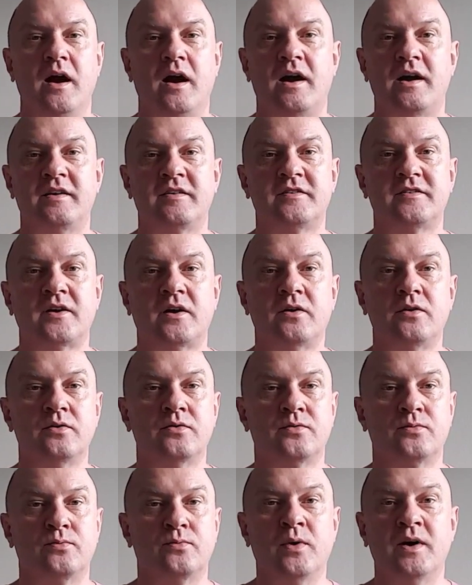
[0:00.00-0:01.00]
I
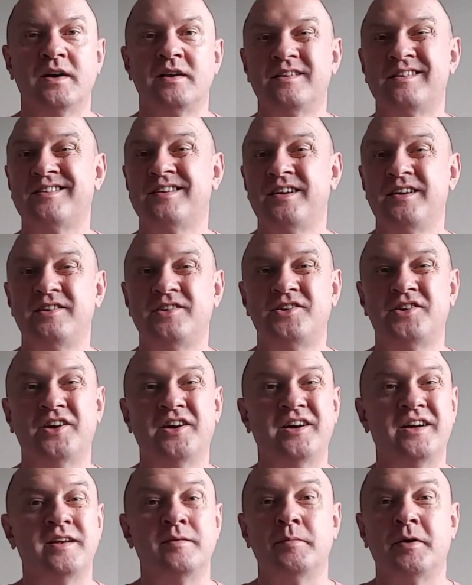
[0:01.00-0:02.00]
sold 1
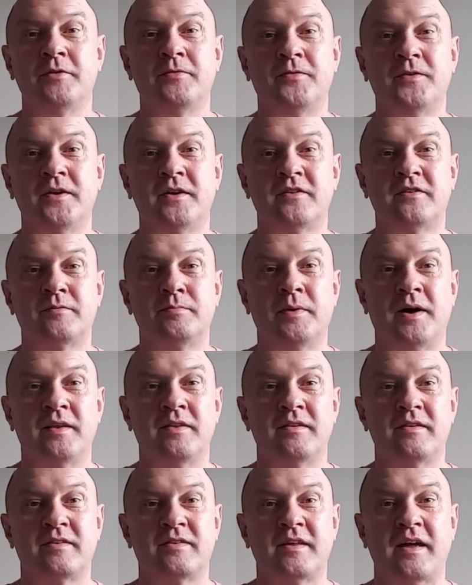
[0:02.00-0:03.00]
t-shirt in my first
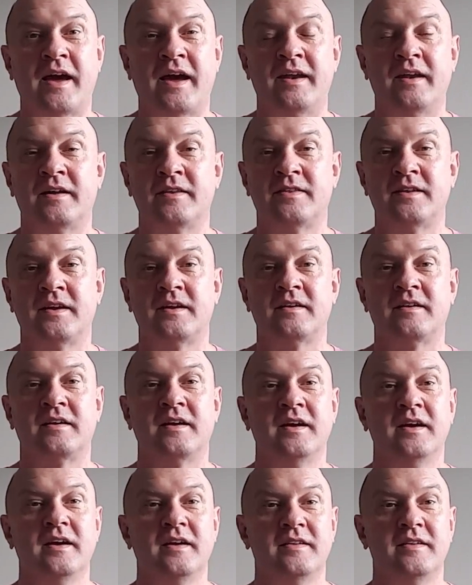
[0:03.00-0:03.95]
month, and I think